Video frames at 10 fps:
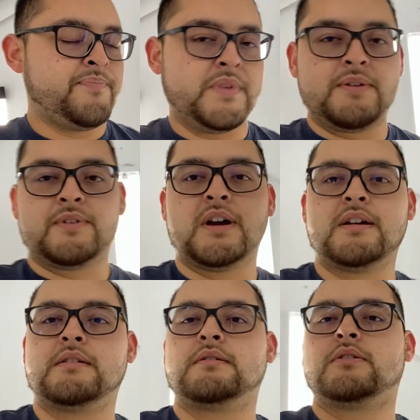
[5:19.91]
If not,
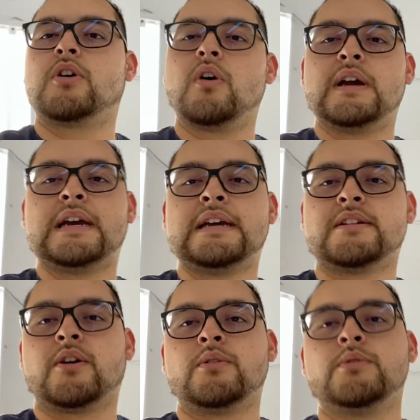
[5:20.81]
go ahead,
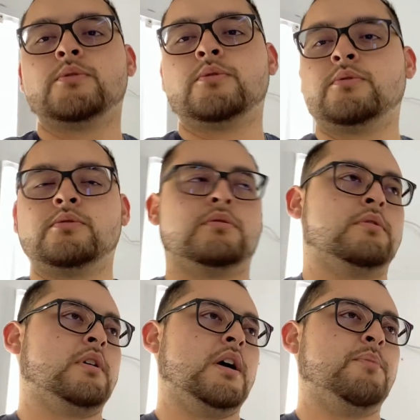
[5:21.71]
go to
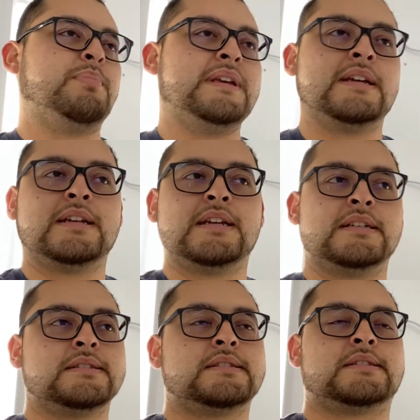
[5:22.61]

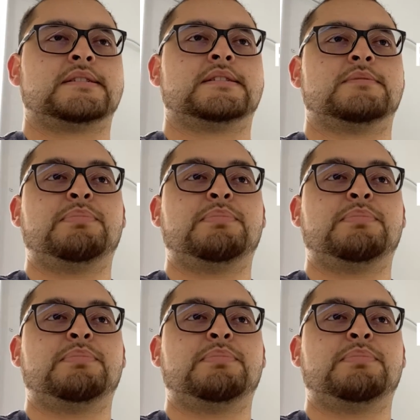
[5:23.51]
P&S,